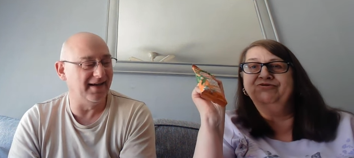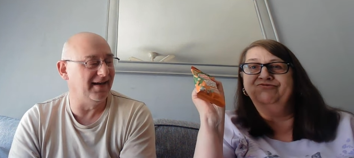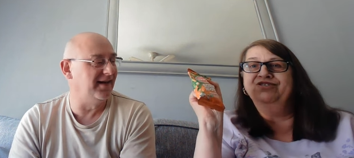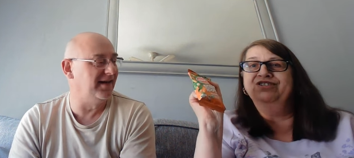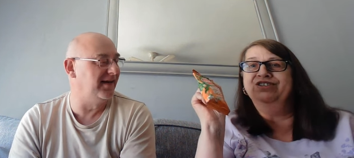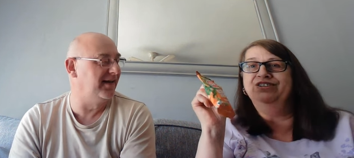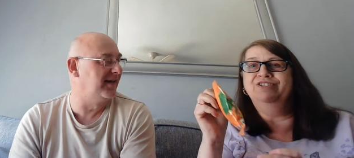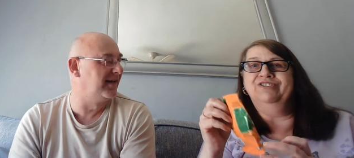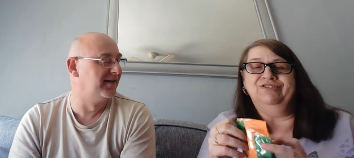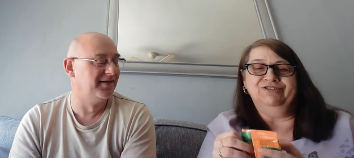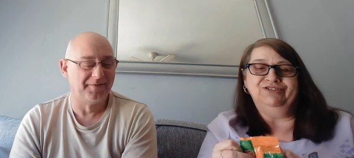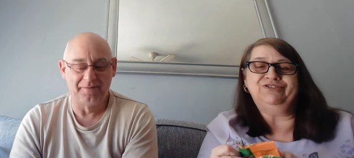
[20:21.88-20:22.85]
Speaker 1: really
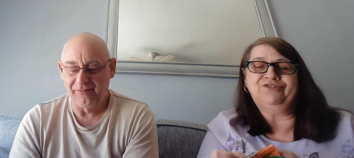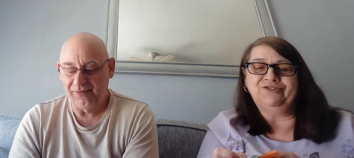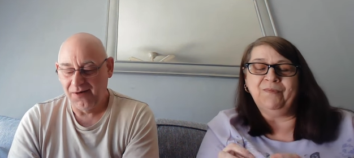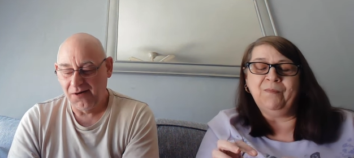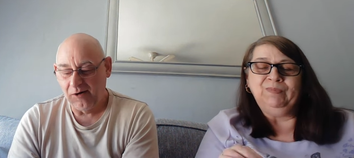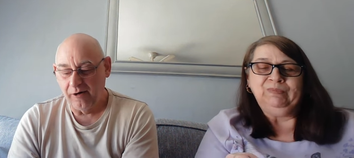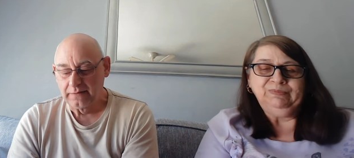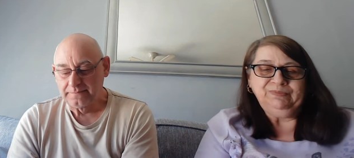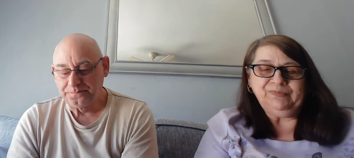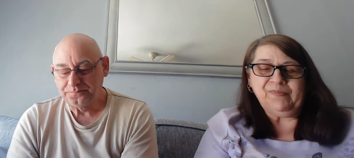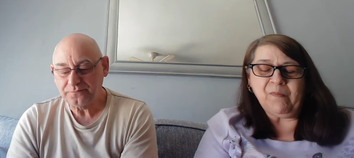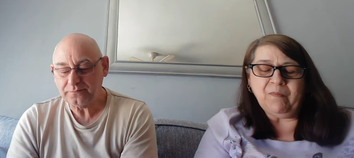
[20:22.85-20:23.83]
nice.
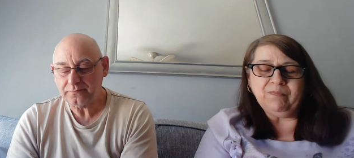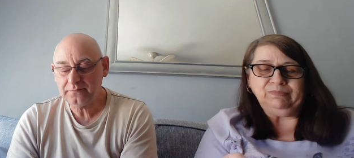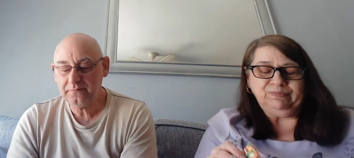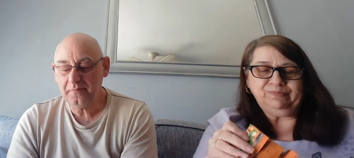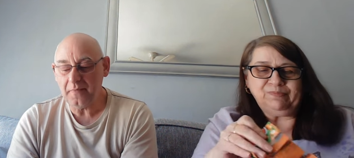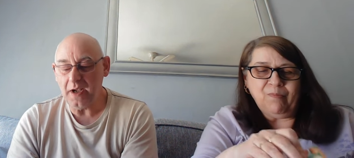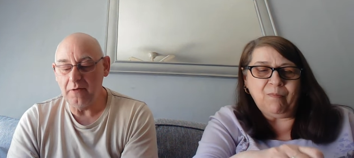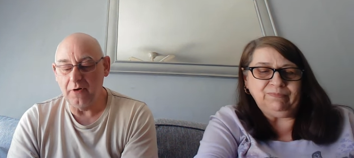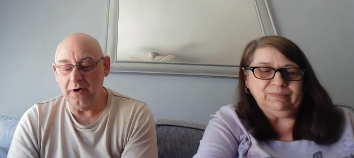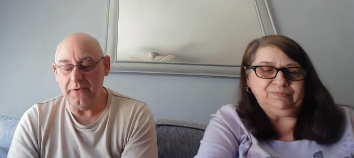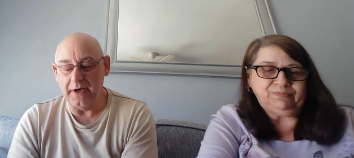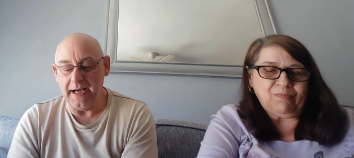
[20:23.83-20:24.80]
Mmm
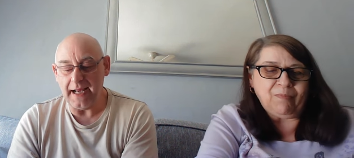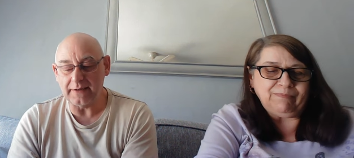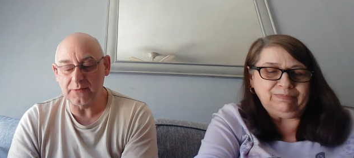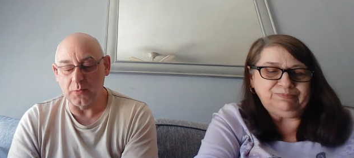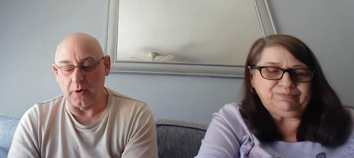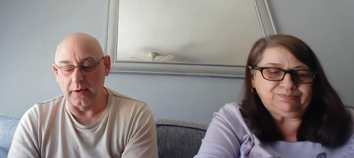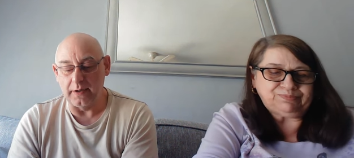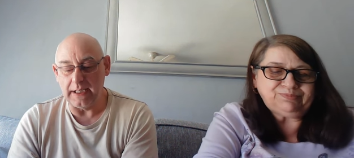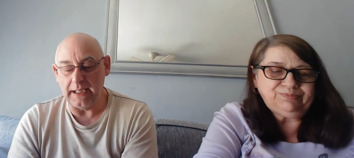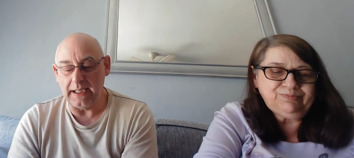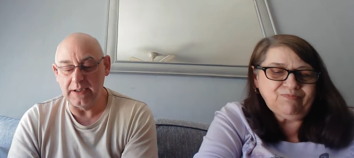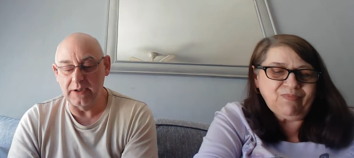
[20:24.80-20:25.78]
Speaker 2: the next one
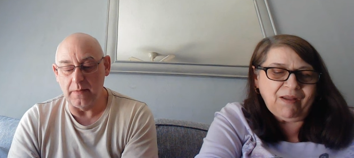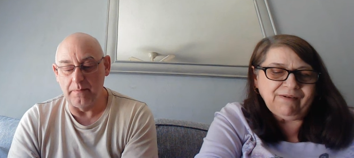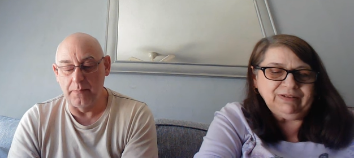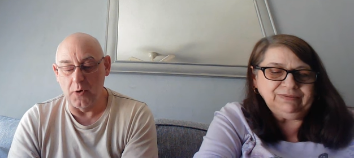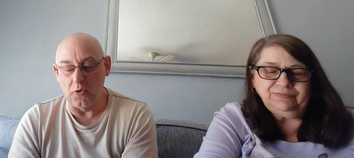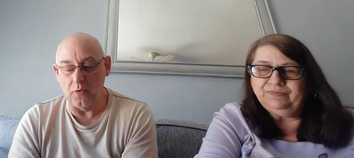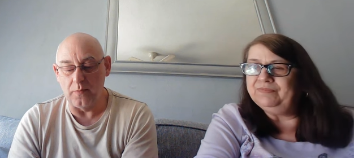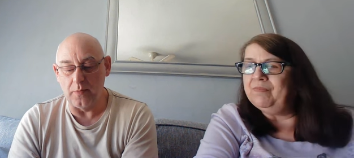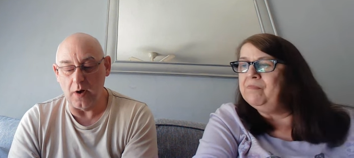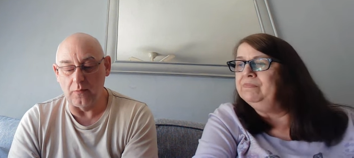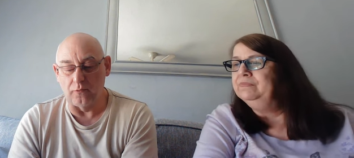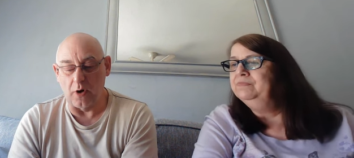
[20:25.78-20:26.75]
is Boom
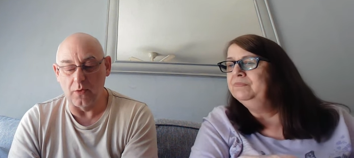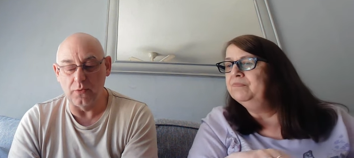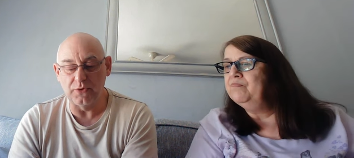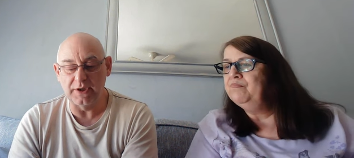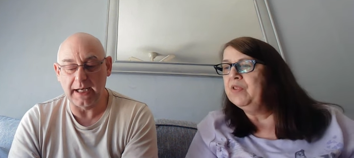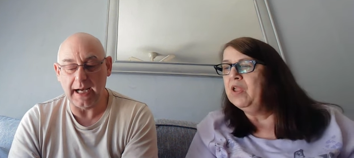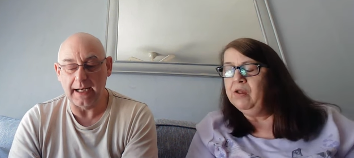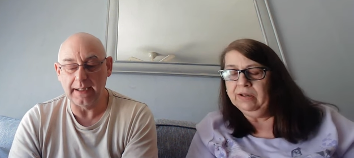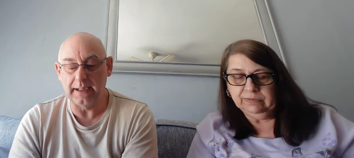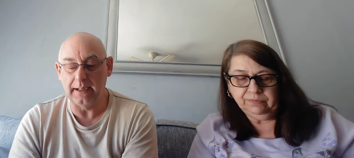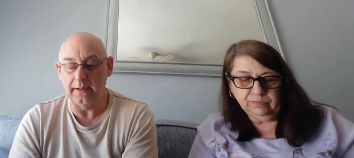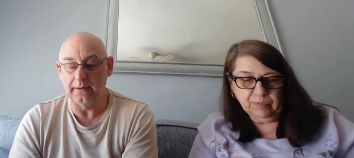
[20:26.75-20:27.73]
Rose Cake.
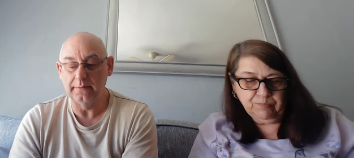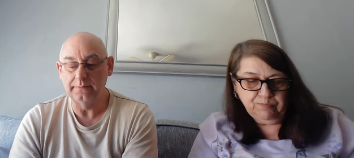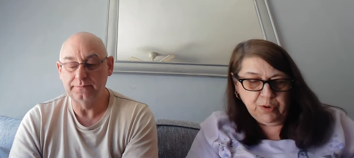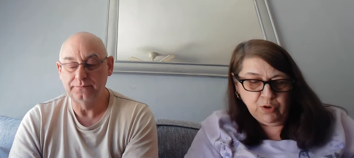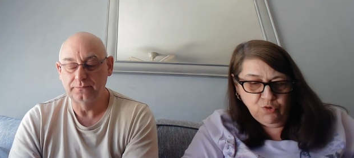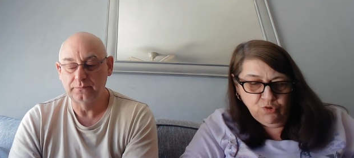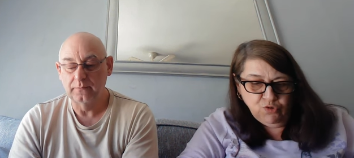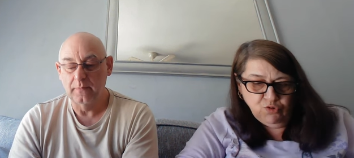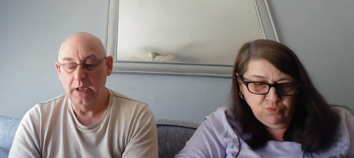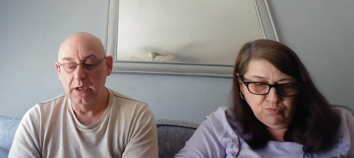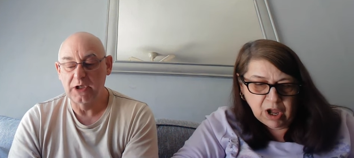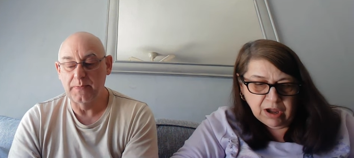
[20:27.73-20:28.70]

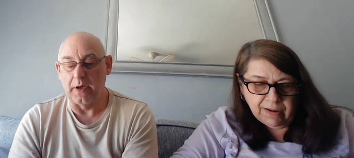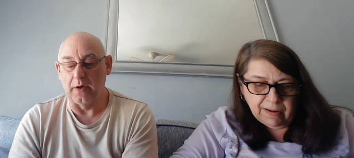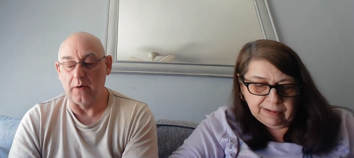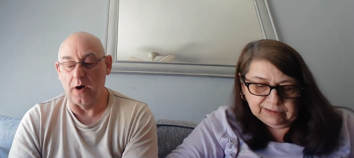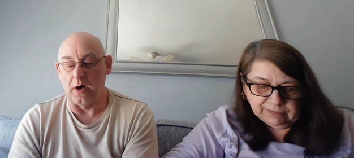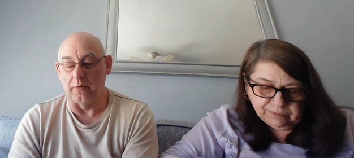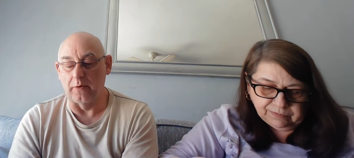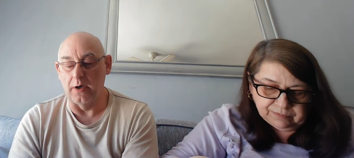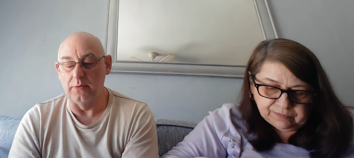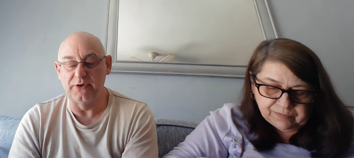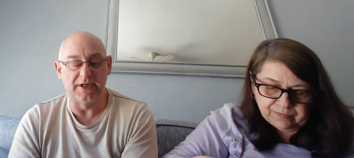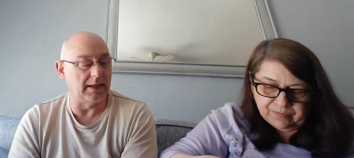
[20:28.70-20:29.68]
Boom. Spelled
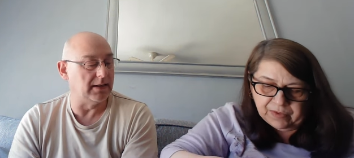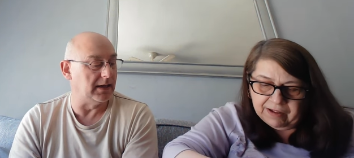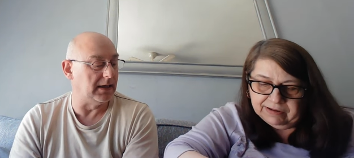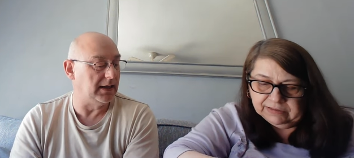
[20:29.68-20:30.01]
R-O-Z-E.